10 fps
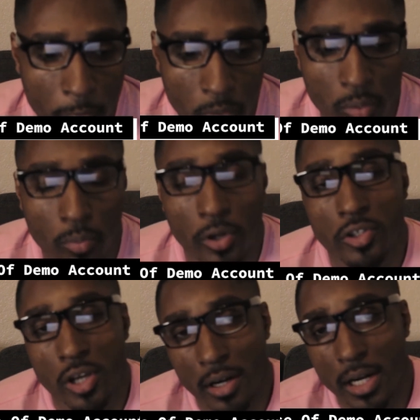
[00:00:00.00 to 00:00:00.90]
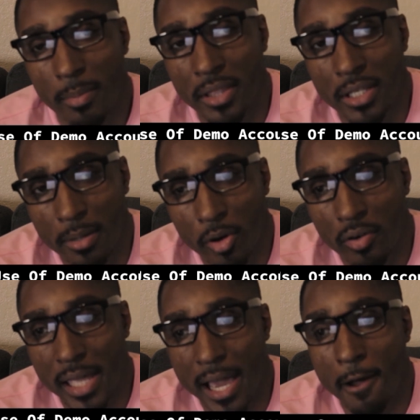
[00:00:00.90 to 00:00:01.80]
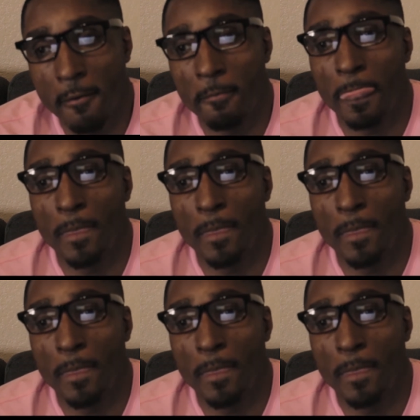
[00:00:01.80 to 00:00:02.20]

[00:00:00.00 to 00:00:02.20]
when we're talking about the demo account.